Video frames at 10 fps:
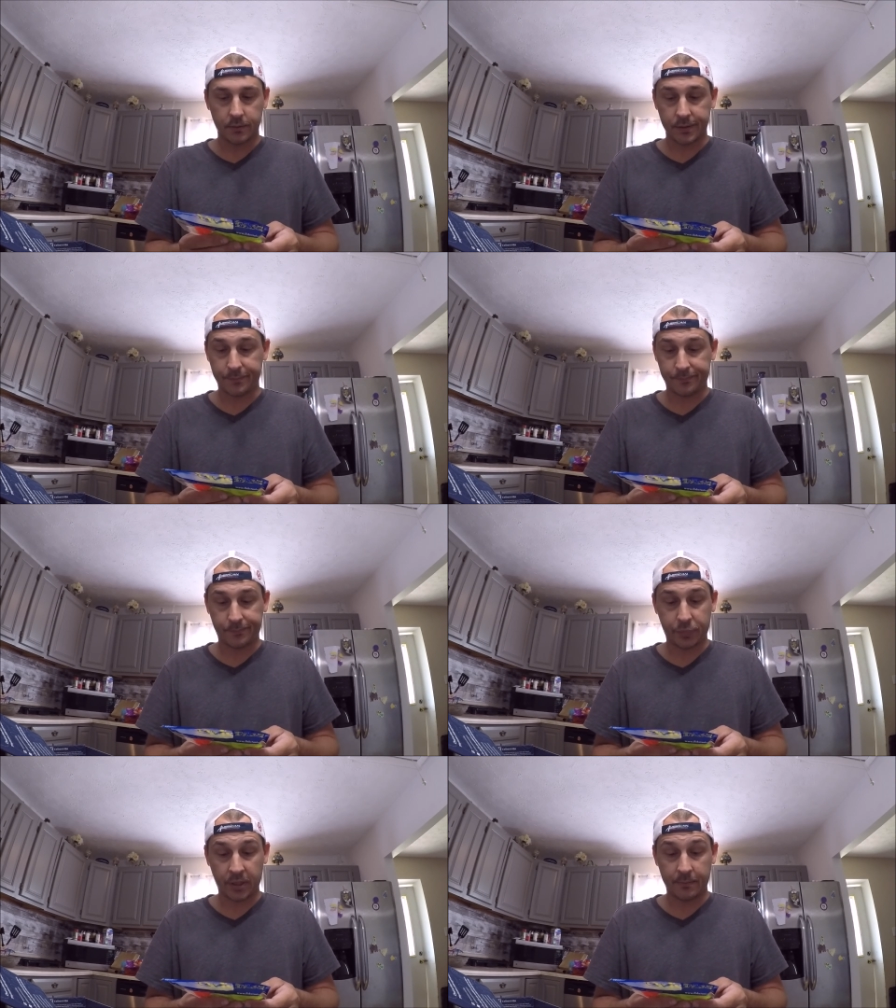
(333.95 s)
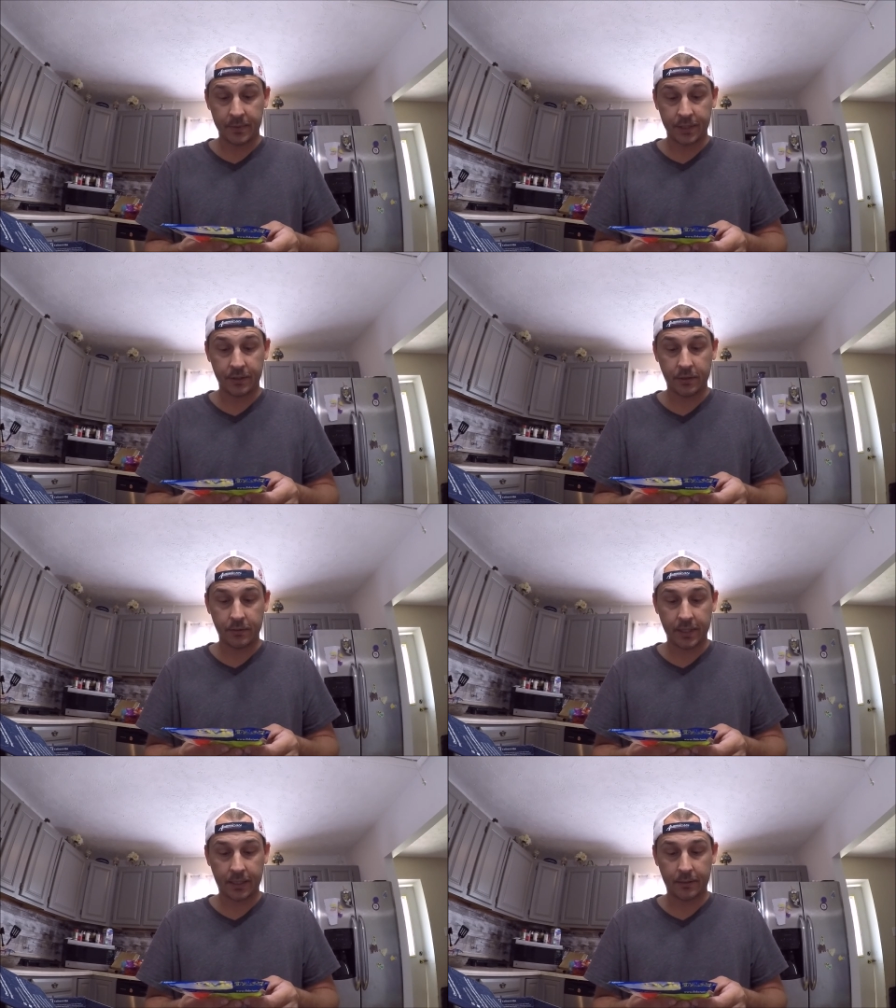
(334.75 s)
just pretty much
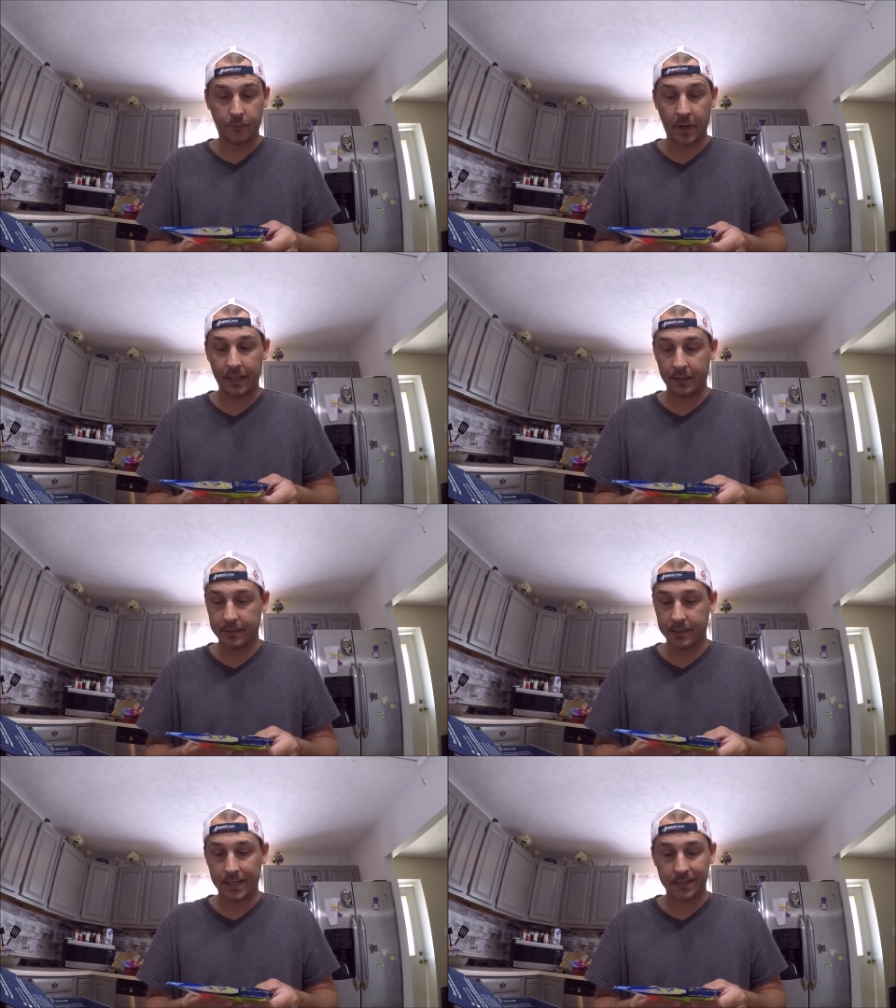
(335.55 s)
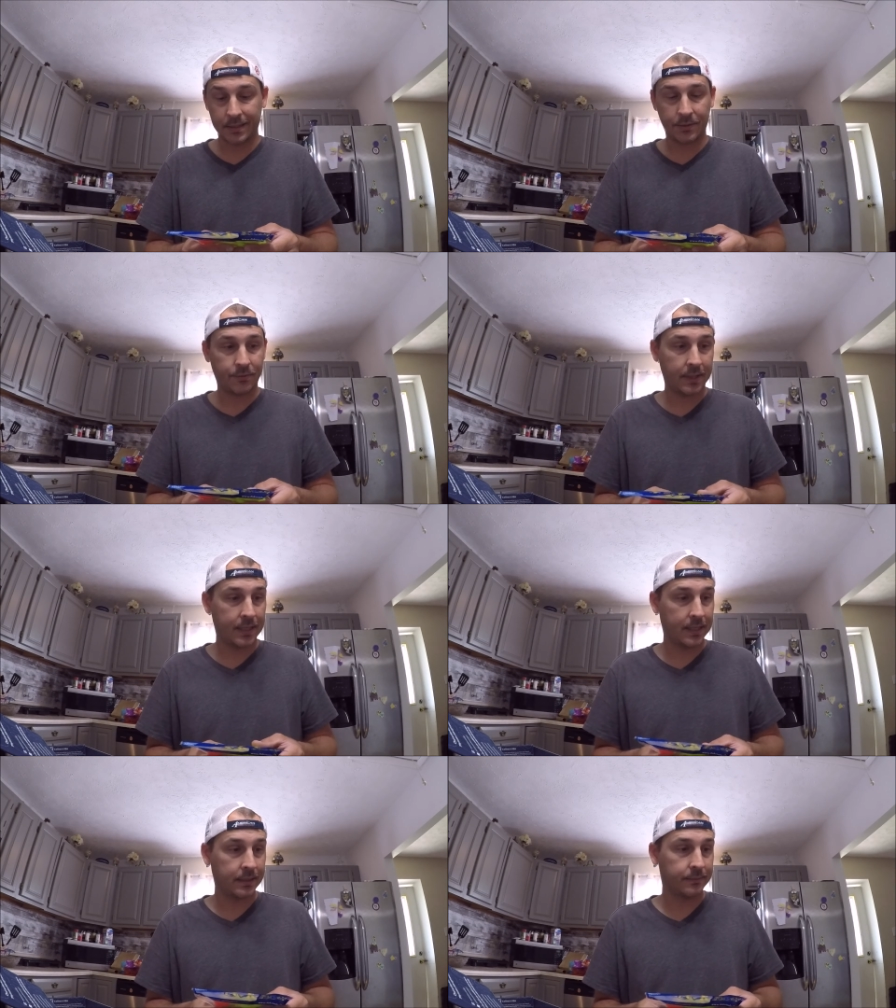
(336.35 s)
do like a weightless Texas
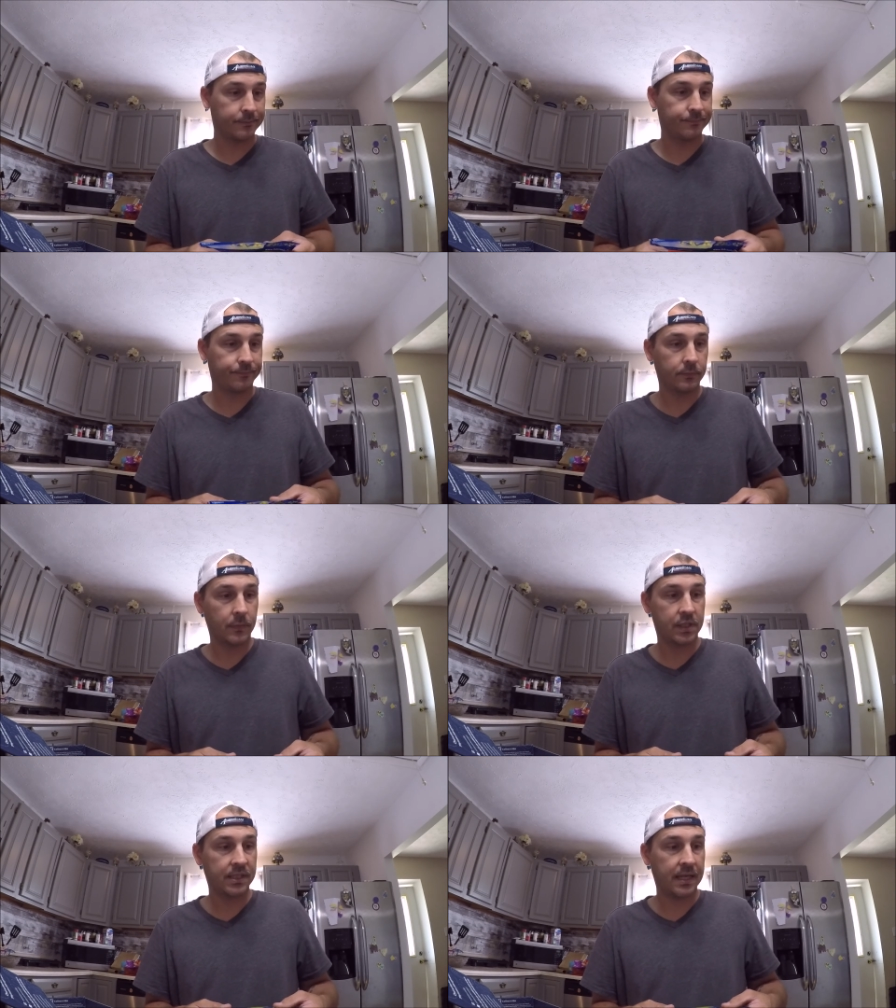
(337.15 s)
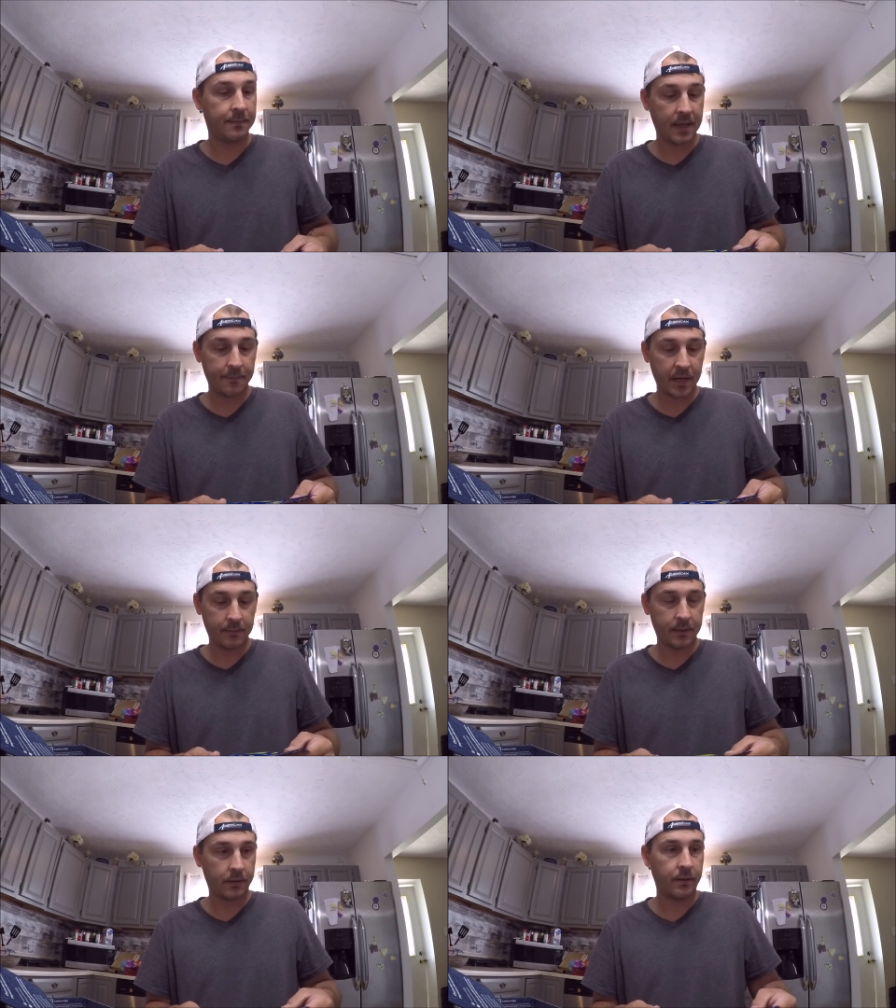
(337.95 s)
rig and skim that
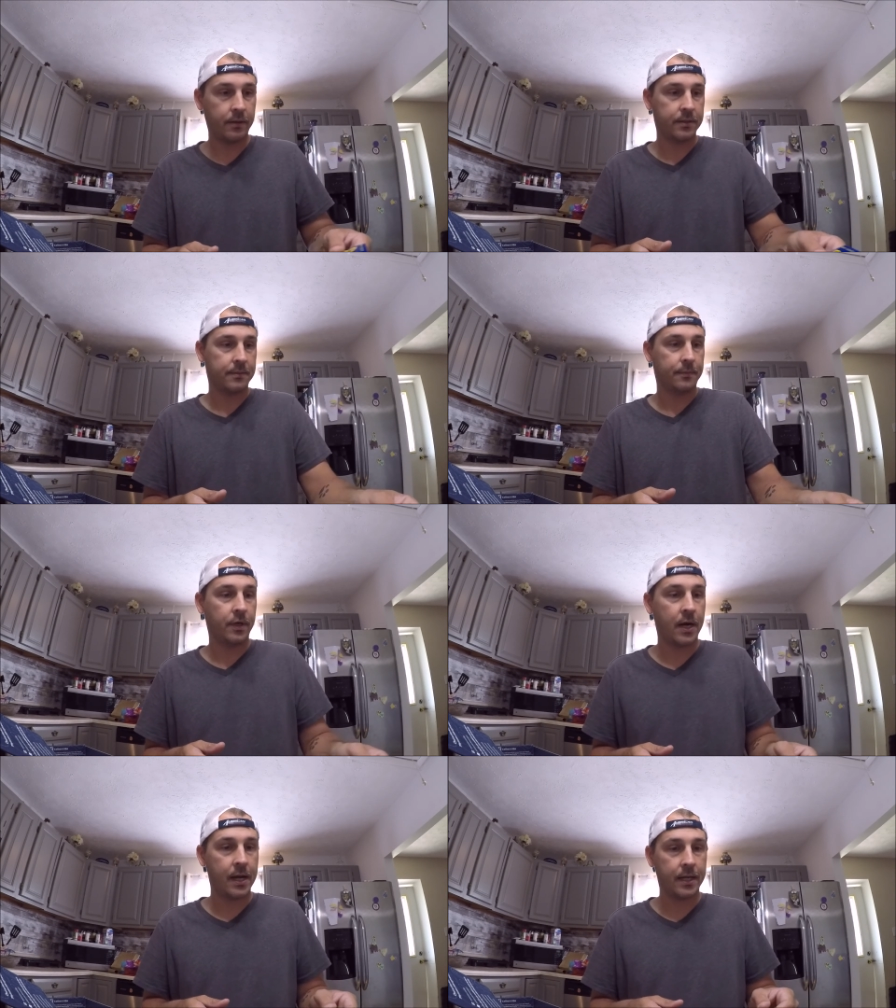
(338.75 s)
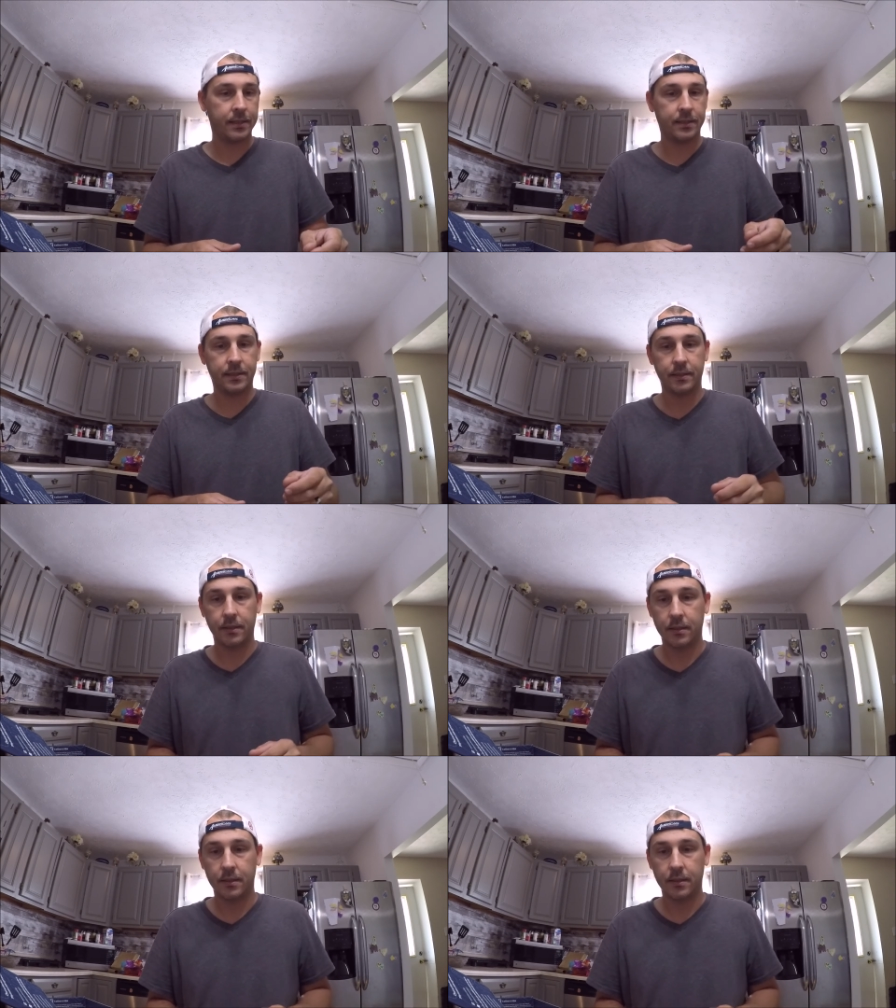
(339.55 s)
baby across some grass.